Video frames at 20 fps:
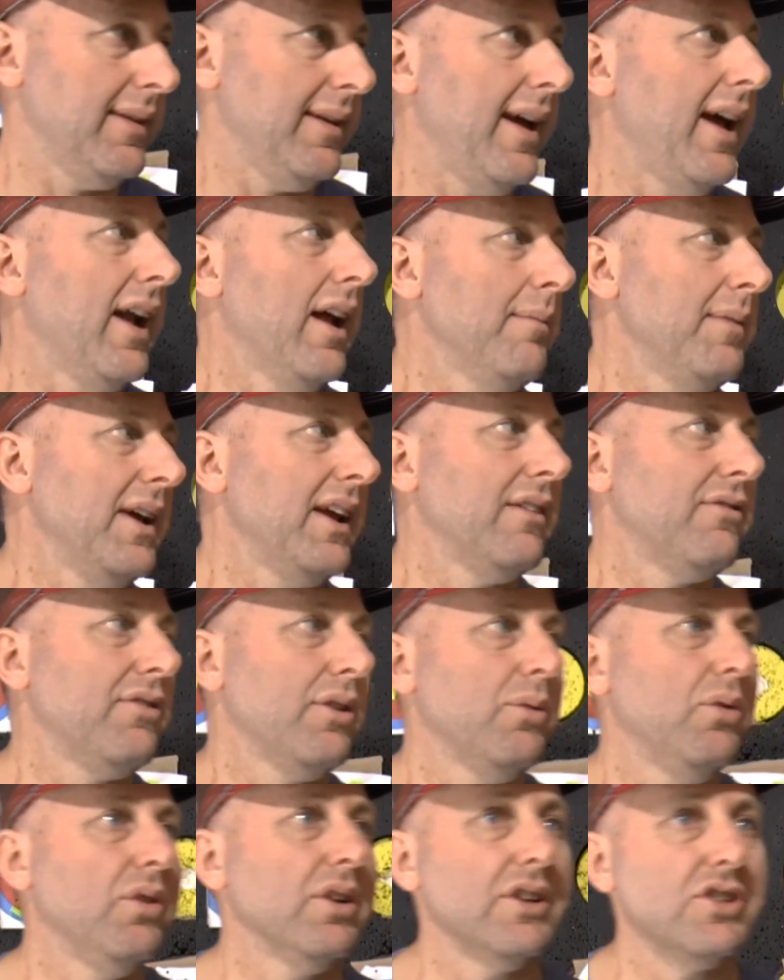if
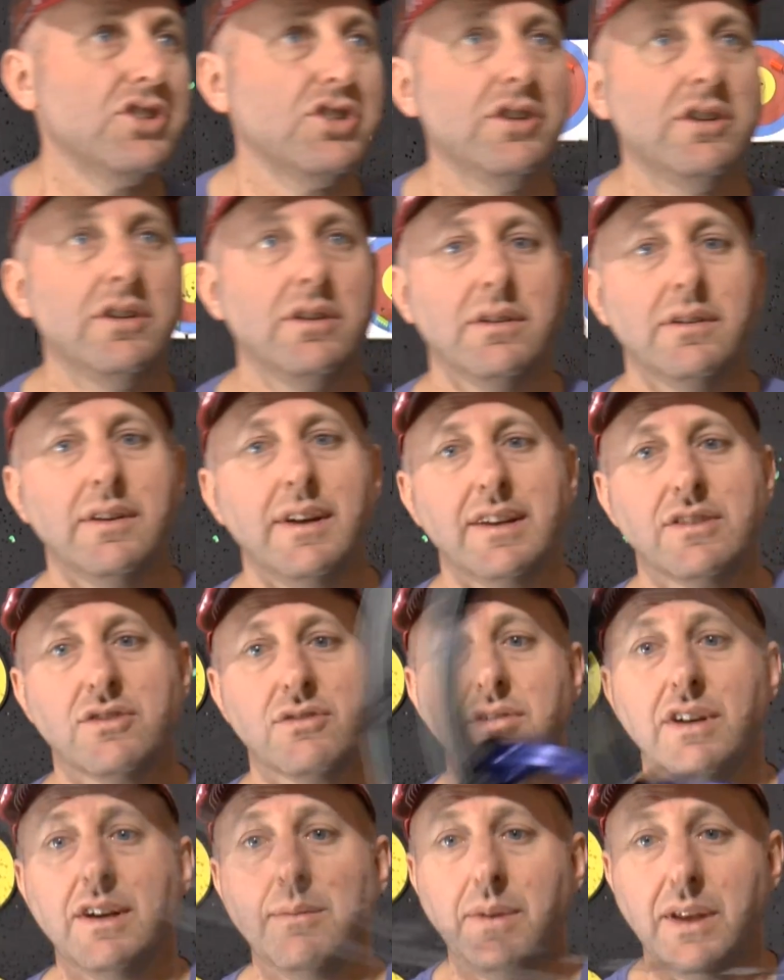you want to shoot
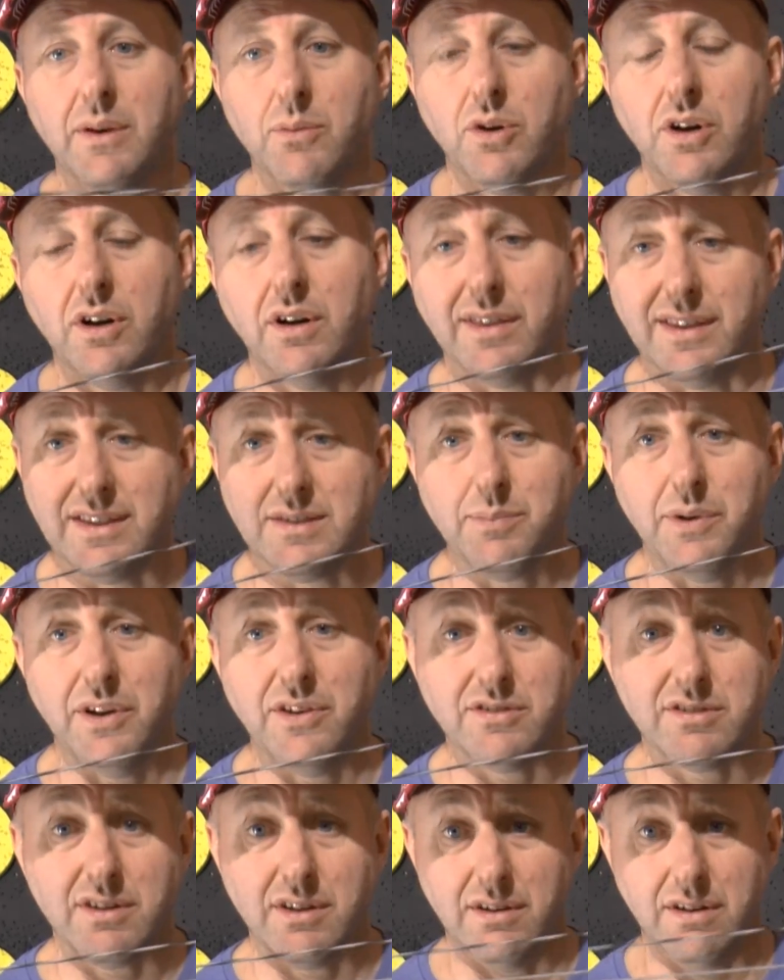extremely well, this
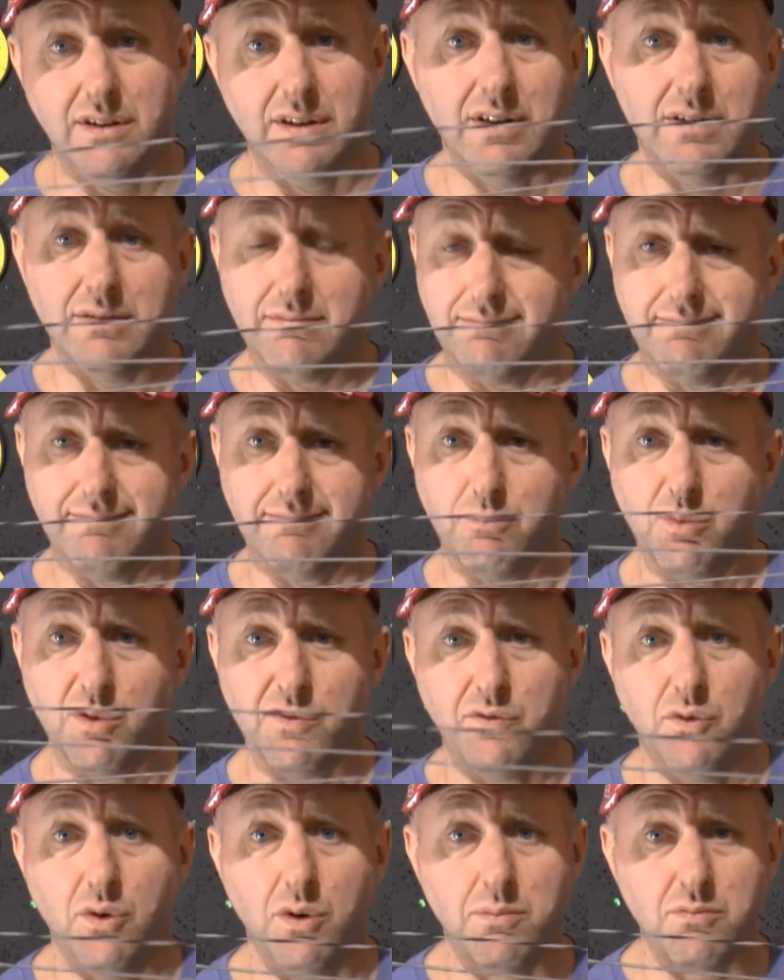bow's going to
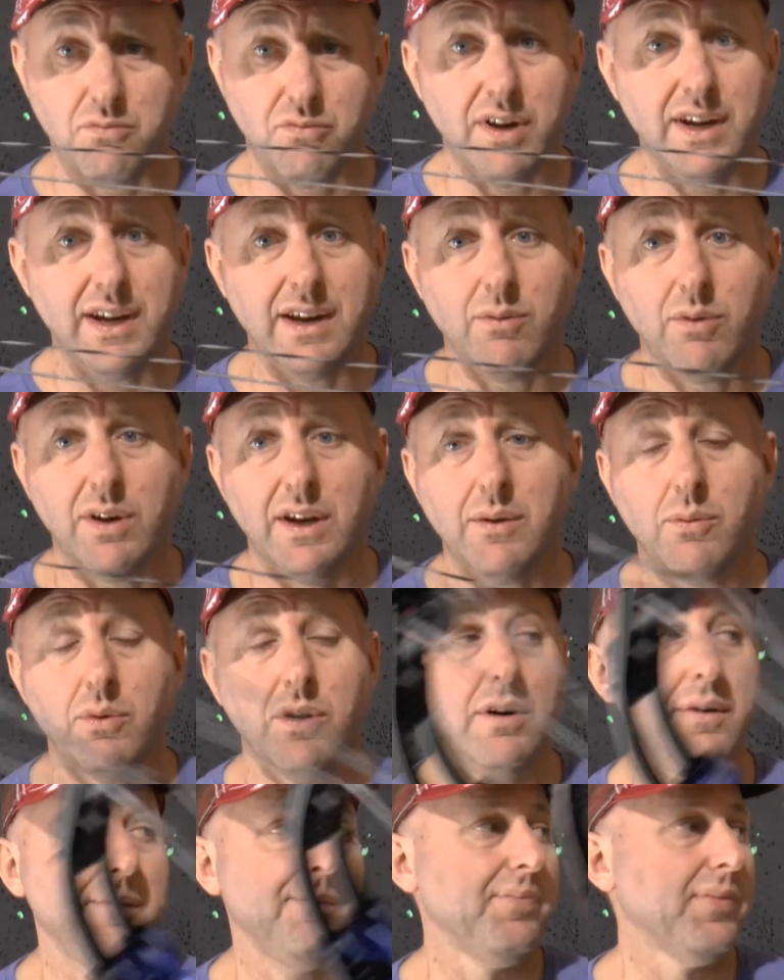perform really, really
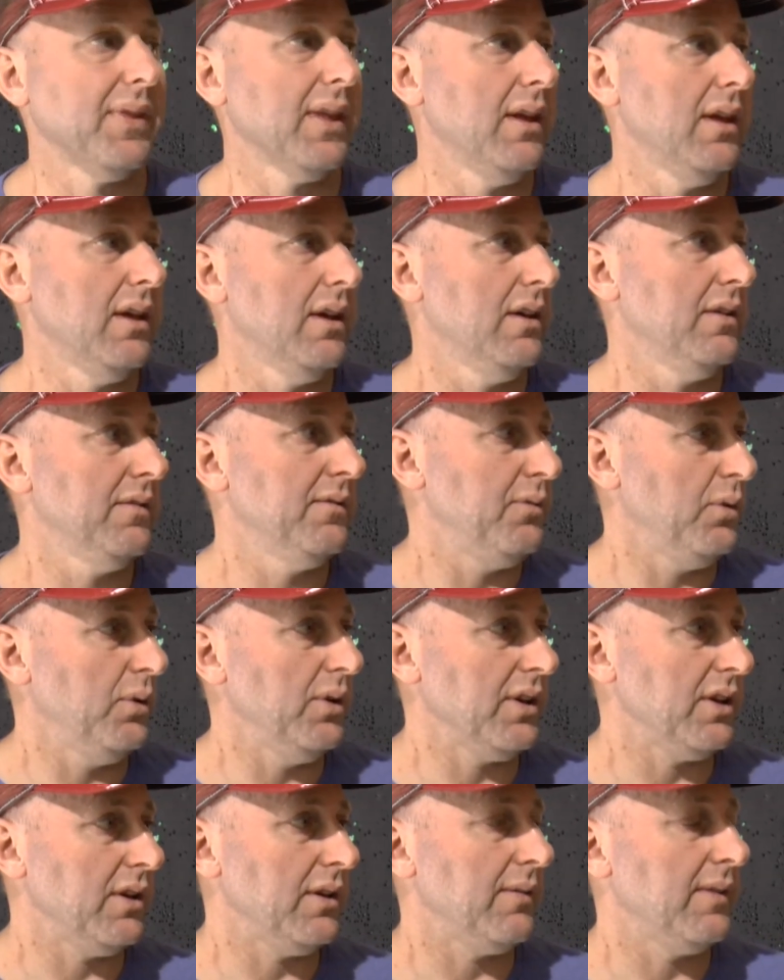well for
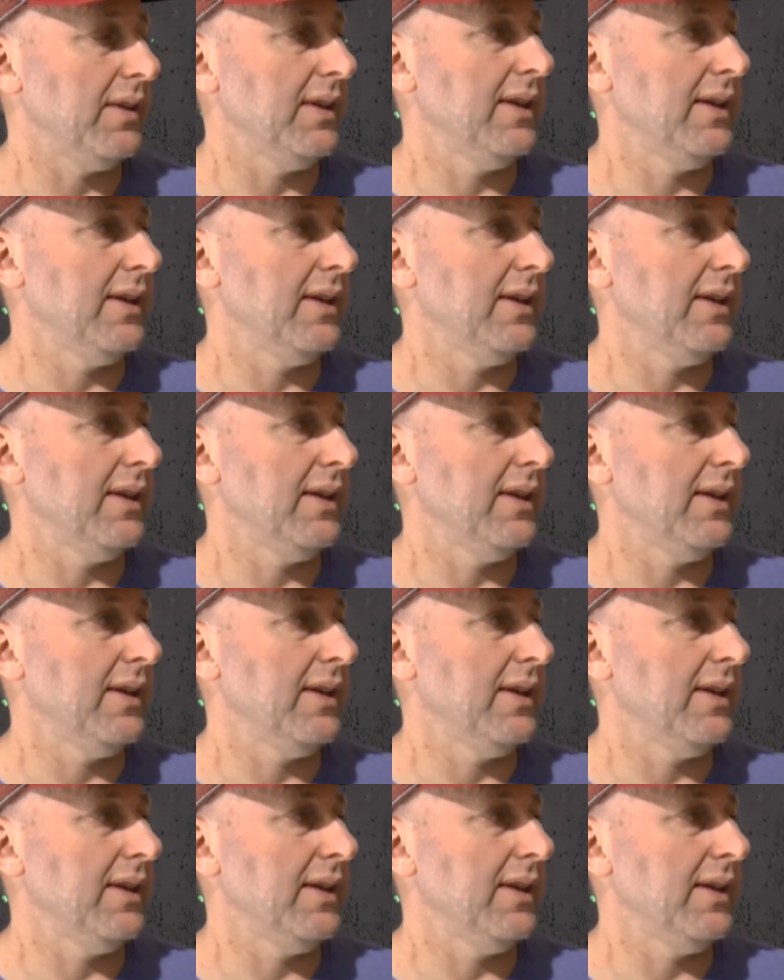you.